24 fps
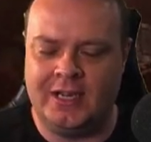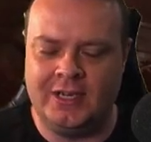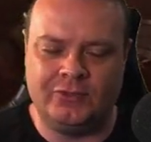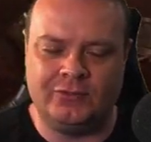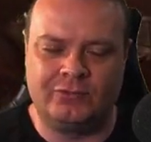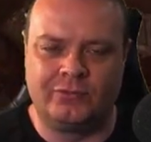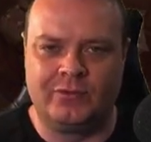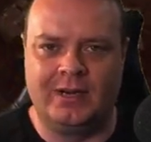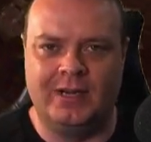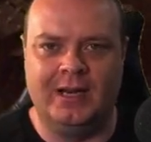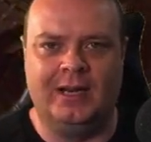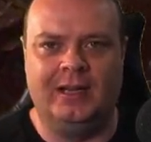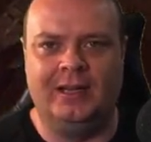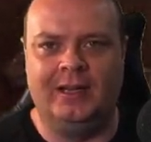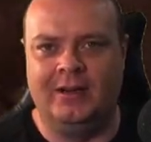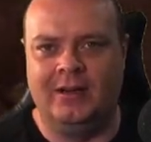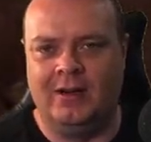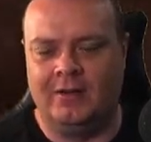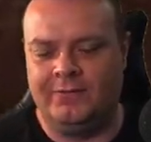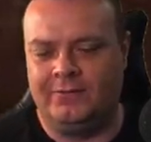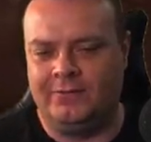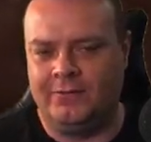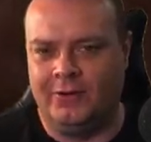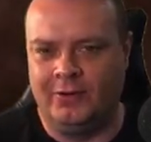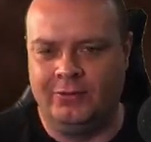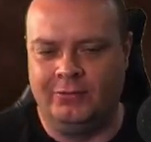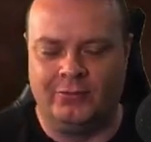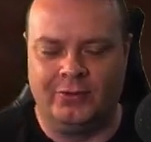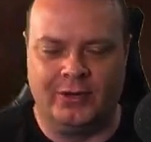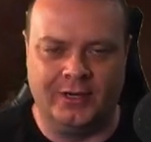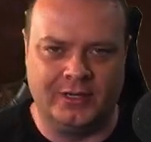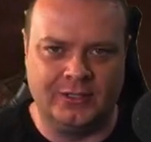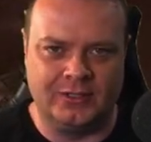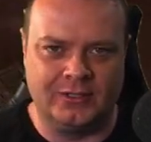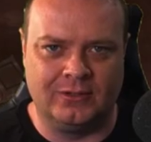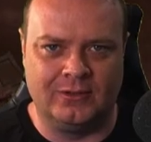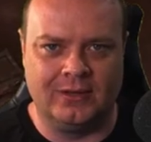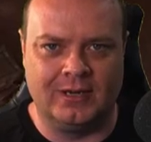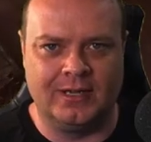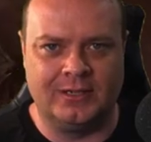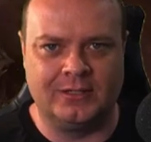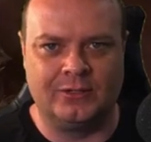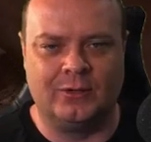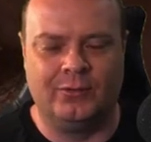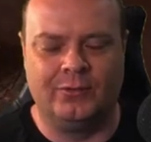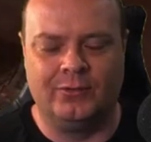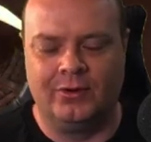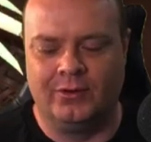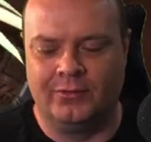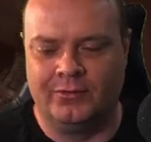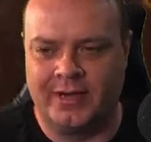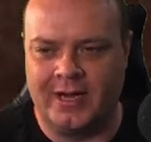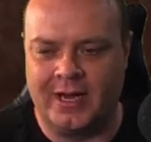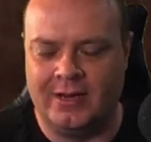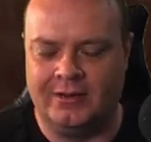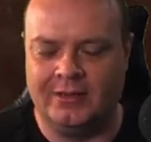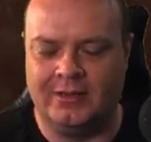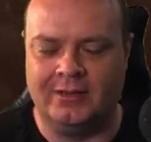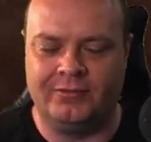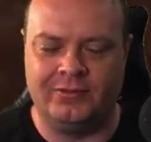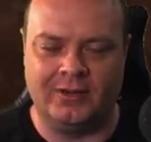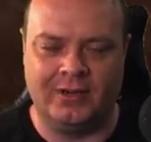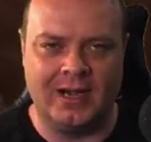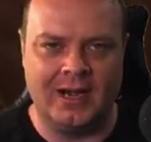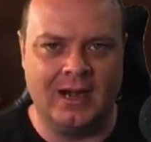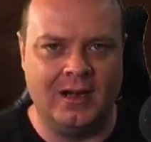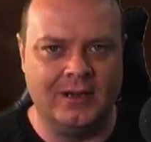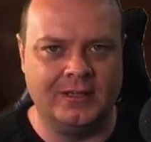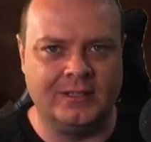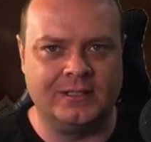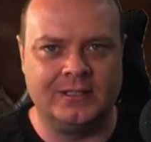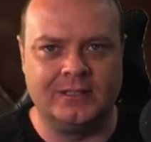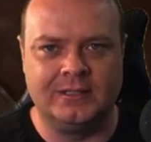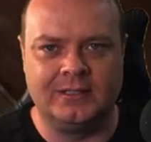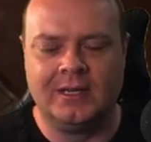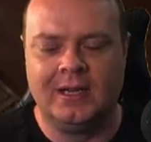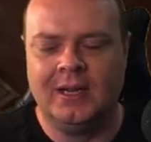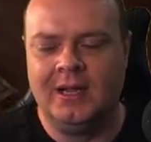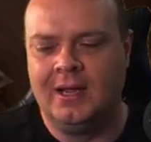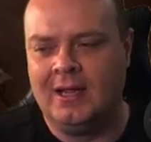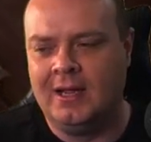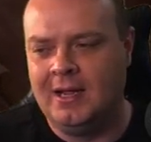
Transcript: It's really not fun running Torghast over and over again on different characters.